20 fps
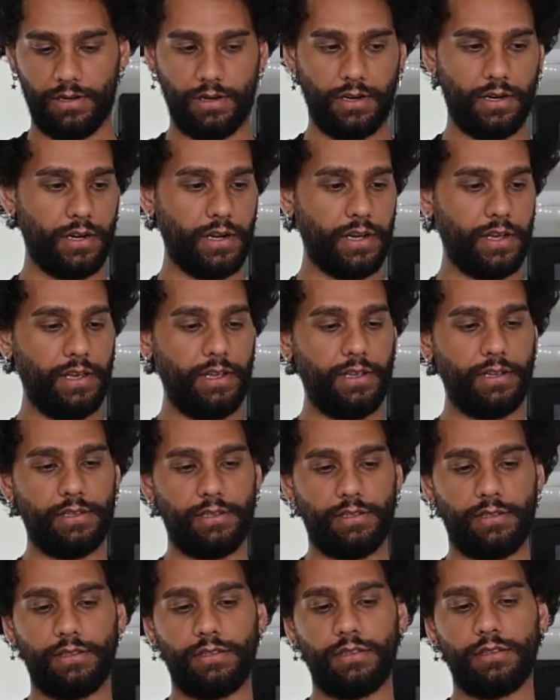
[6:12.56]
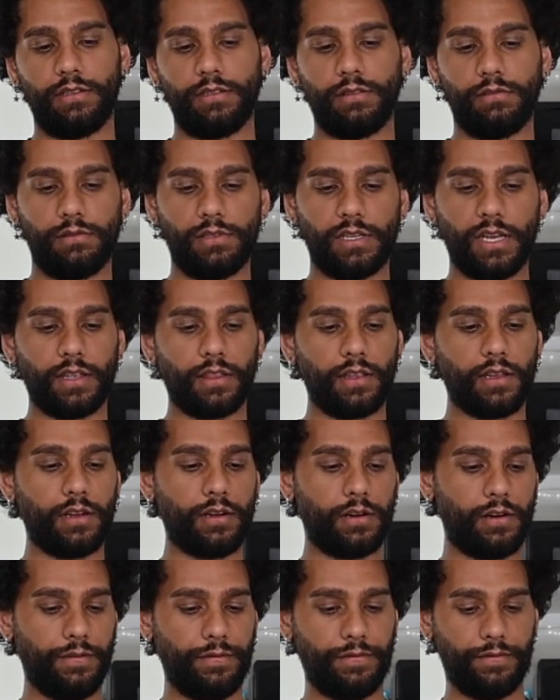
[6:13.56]
I take the
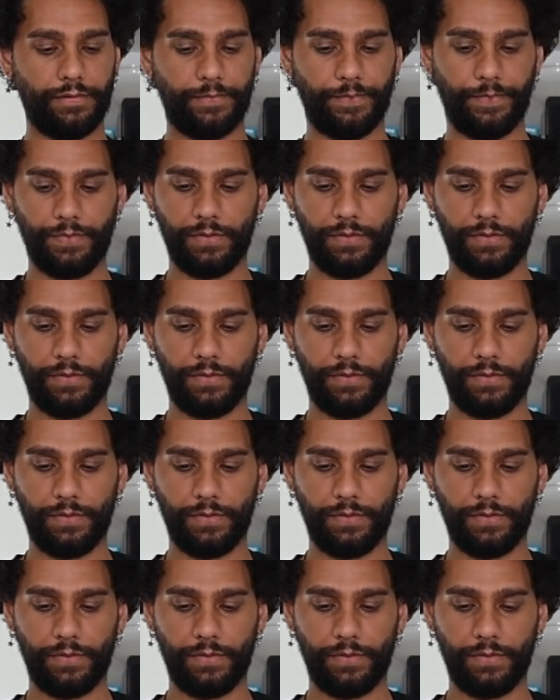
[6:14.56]
lid off.